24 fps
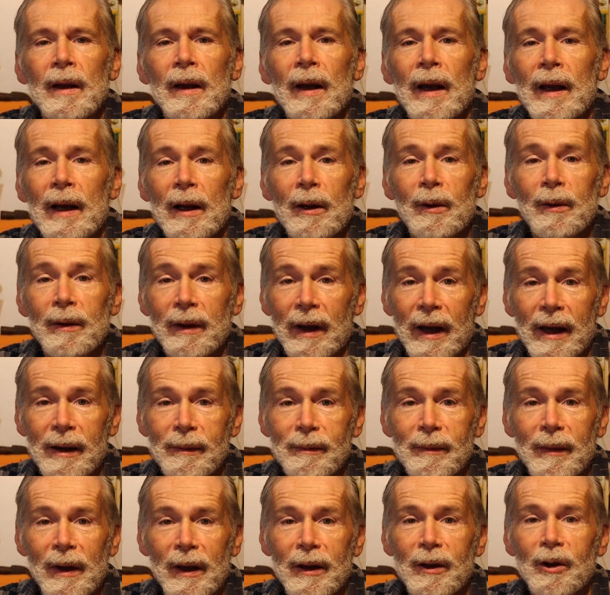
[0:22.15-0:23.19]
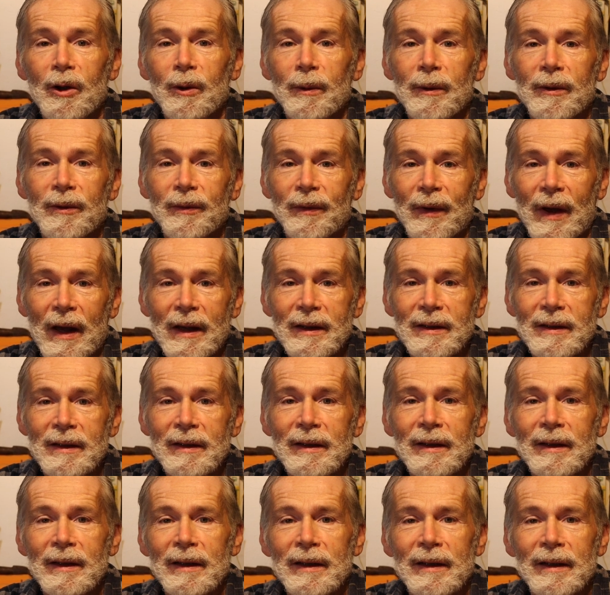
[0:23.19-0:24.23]
Hello, I'm Norbert,
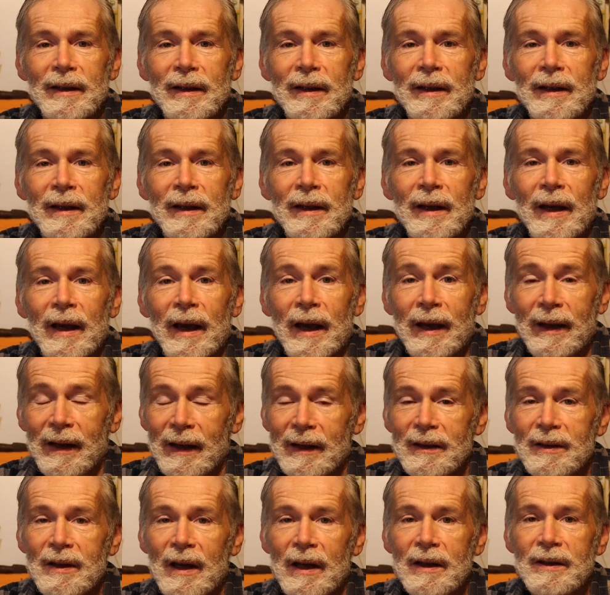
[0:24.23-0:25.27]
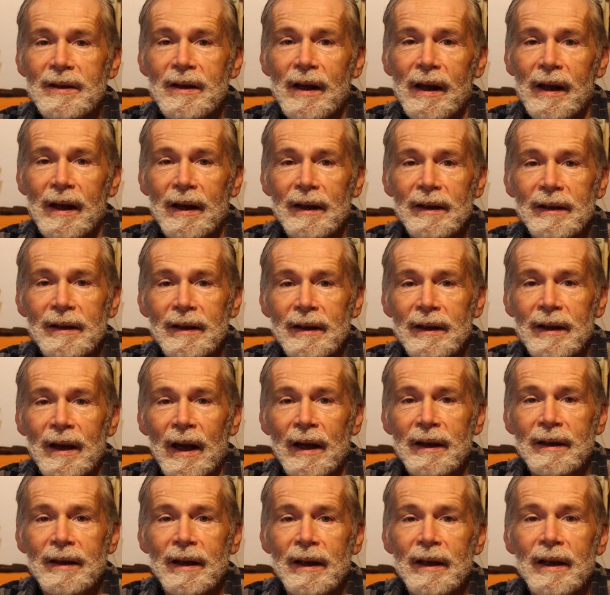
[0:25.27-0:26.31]
energy engineer,
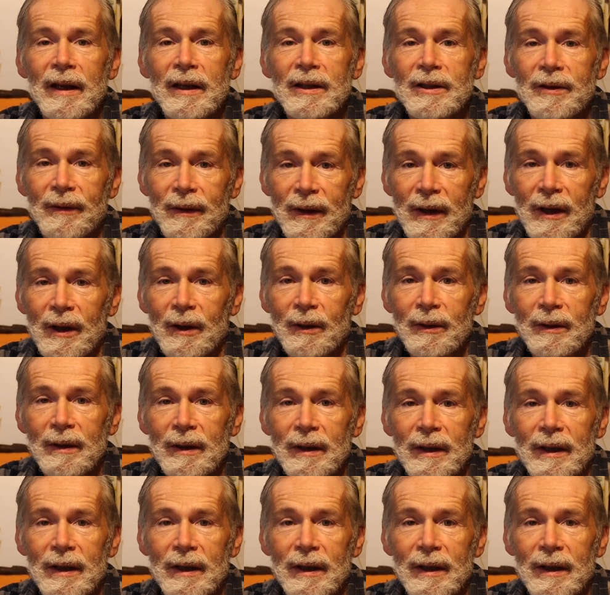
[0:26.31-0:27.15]
and in this video